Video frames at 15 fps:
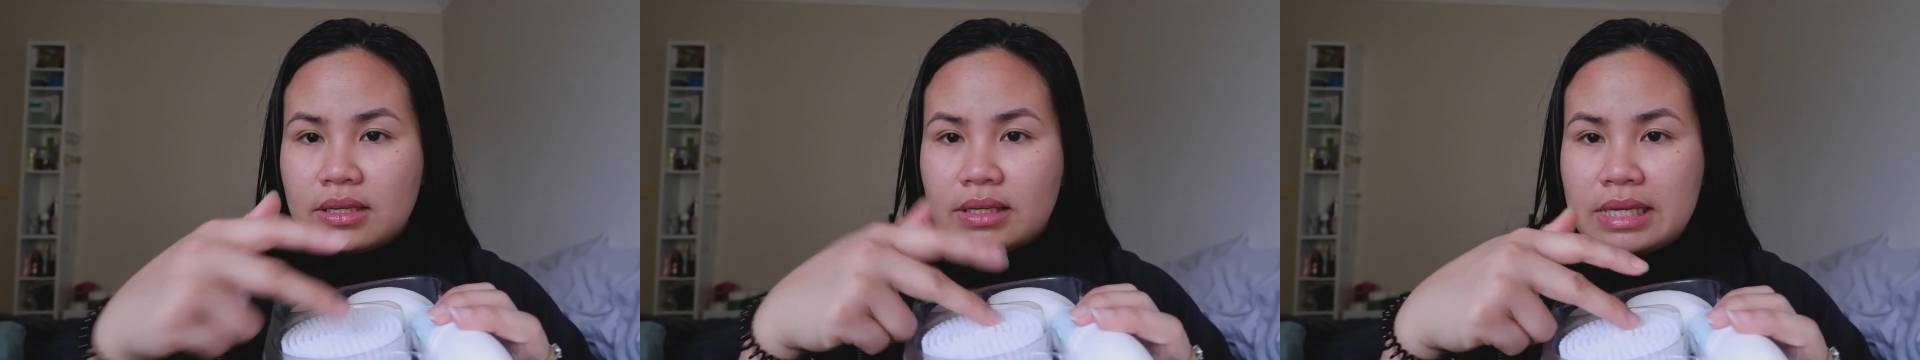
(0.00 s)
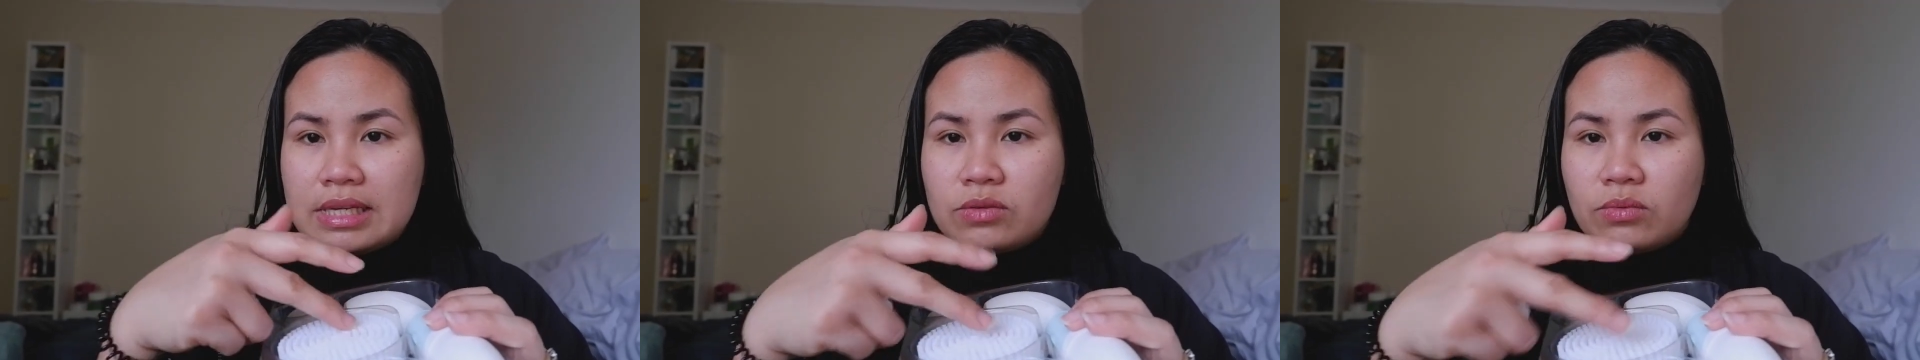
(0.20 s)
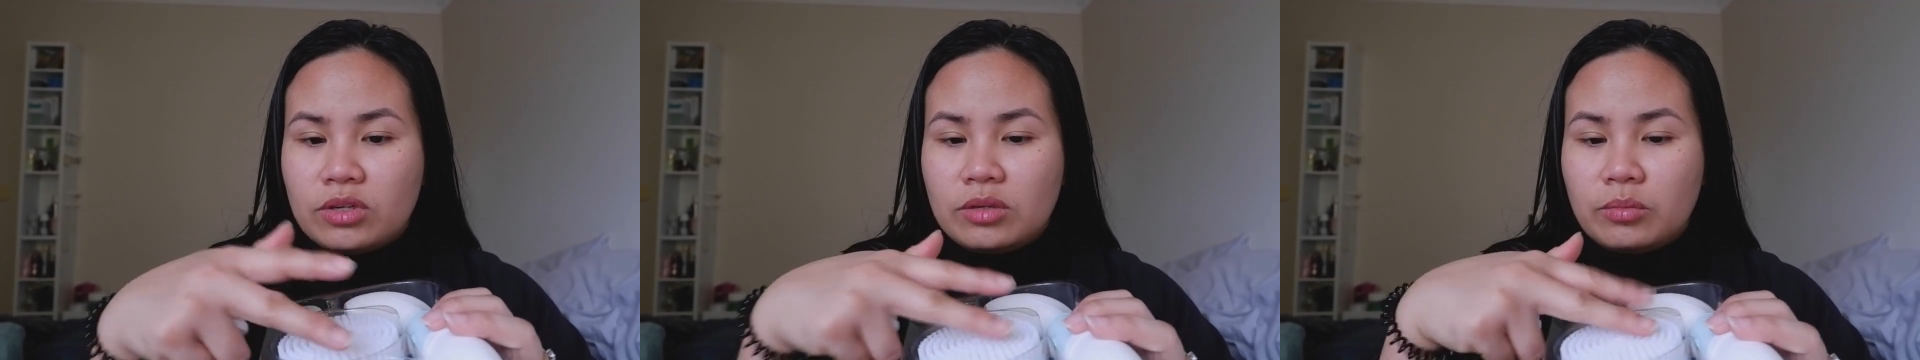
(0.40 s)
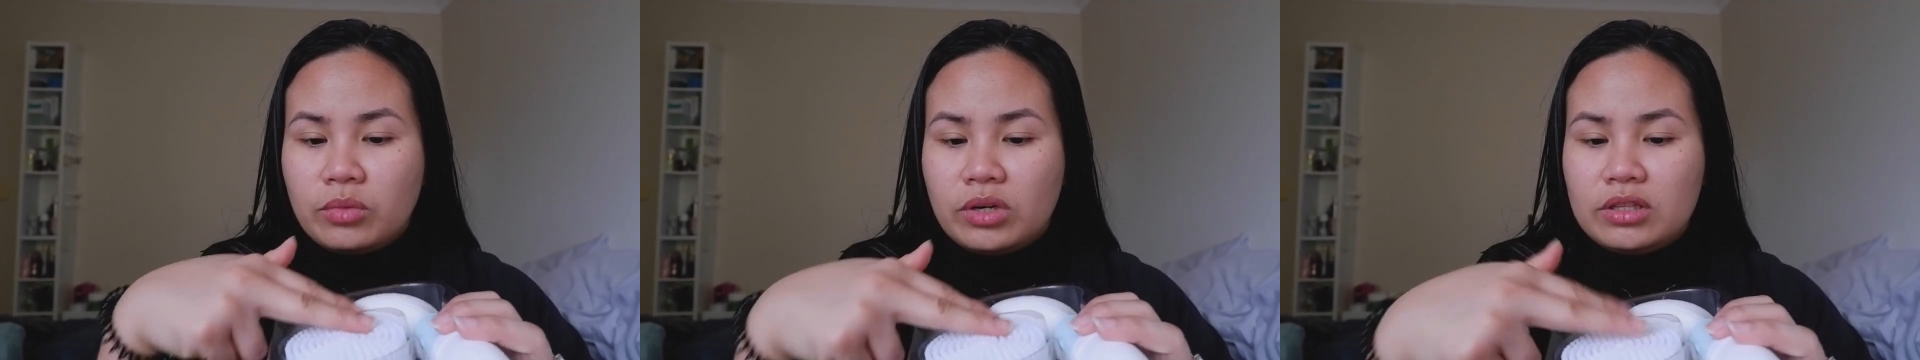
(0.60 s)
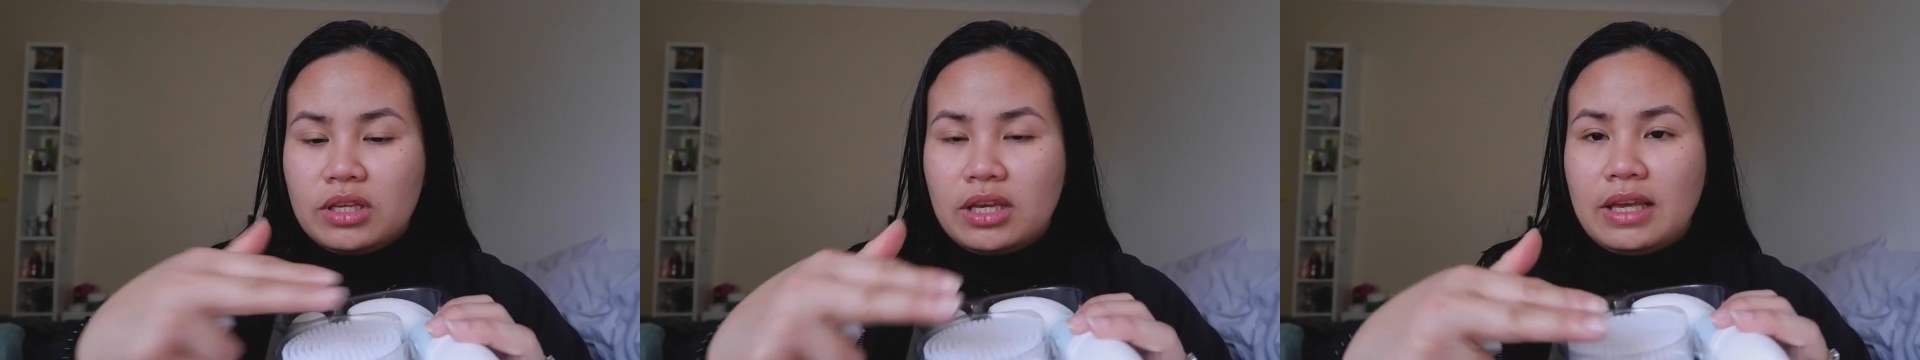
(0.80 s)
this one, a
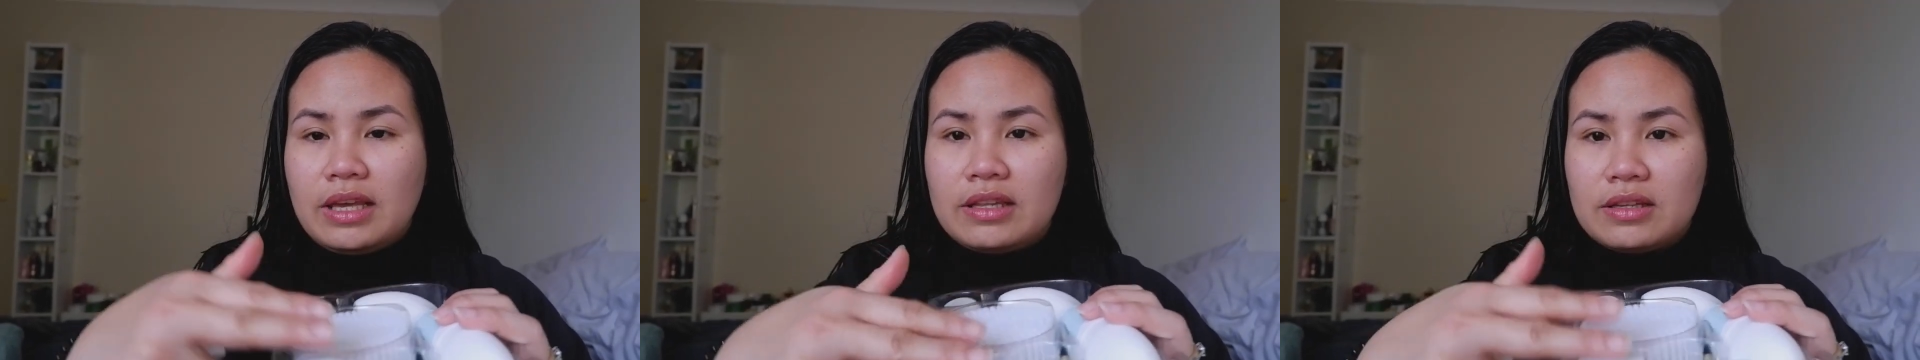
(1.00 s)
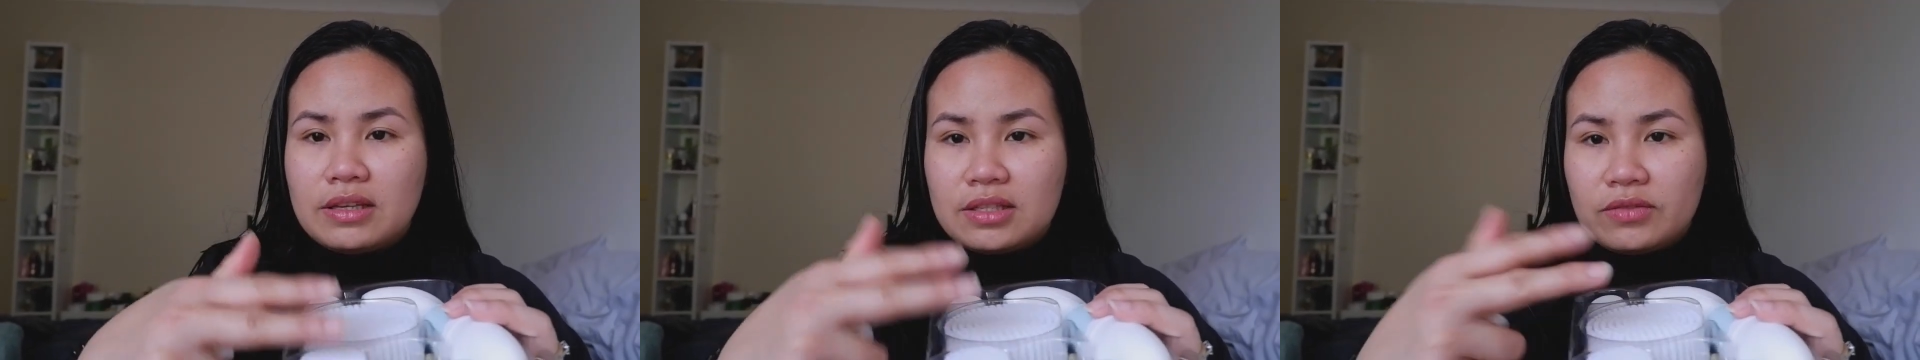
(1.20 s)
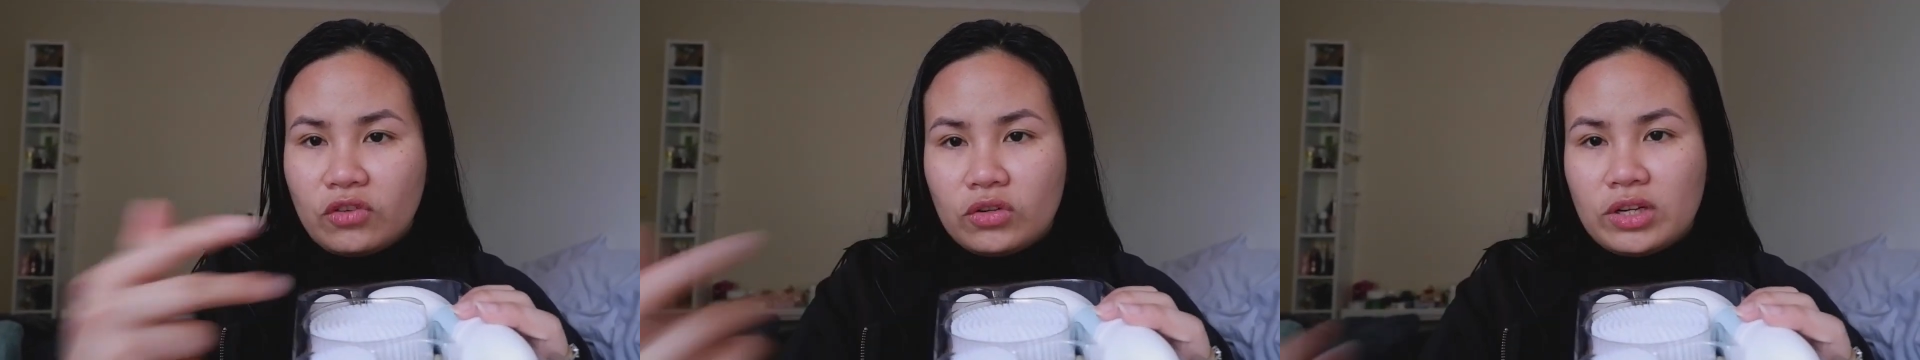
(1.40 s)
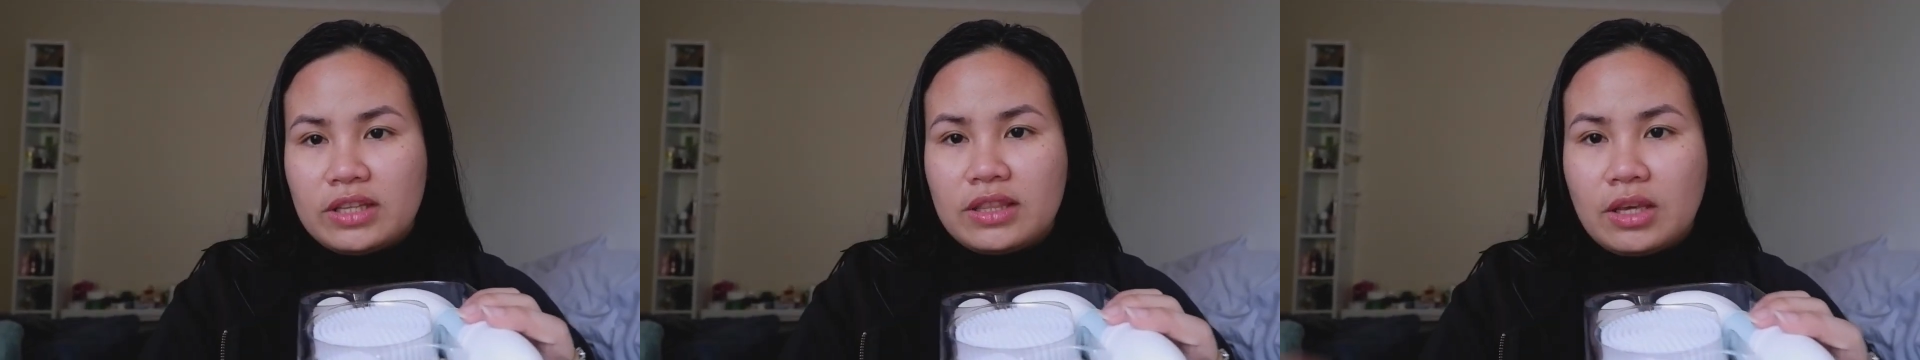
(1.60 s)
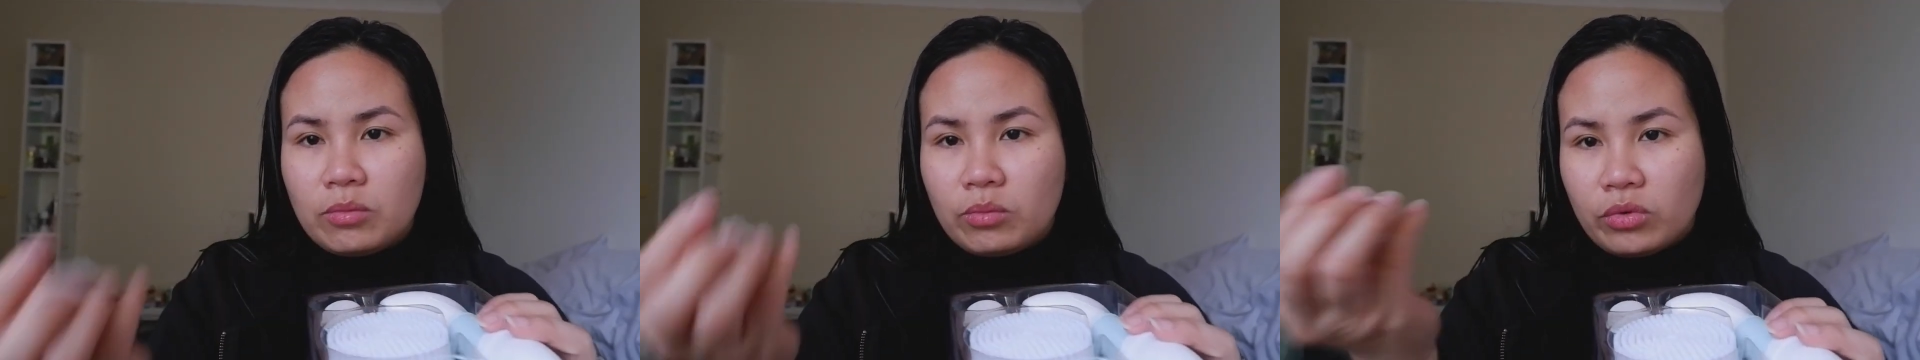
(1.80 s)
body and
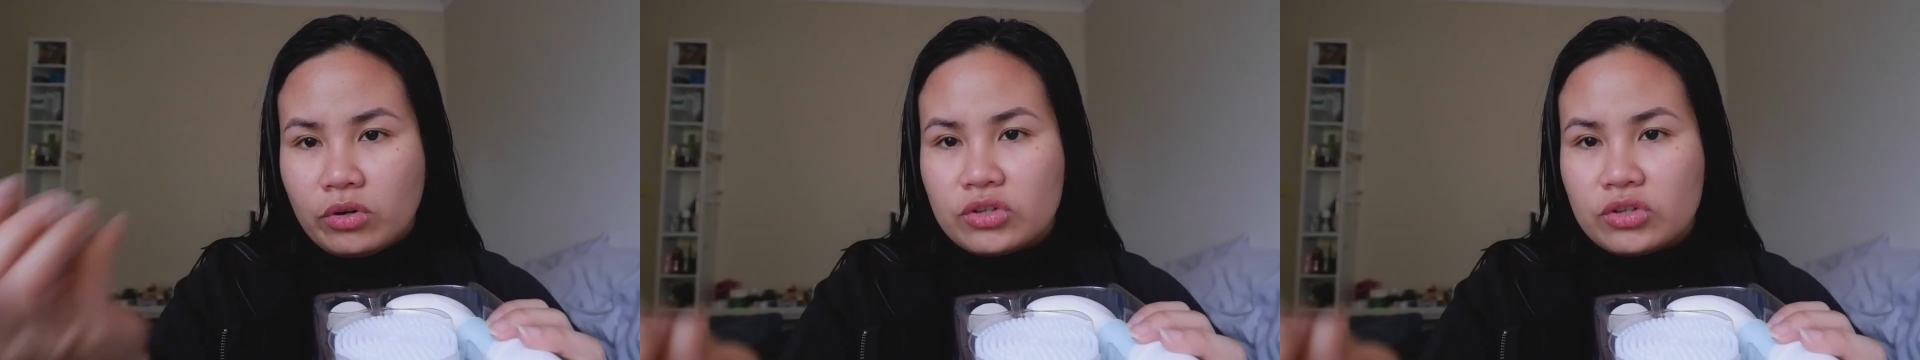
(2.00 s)
exfoliating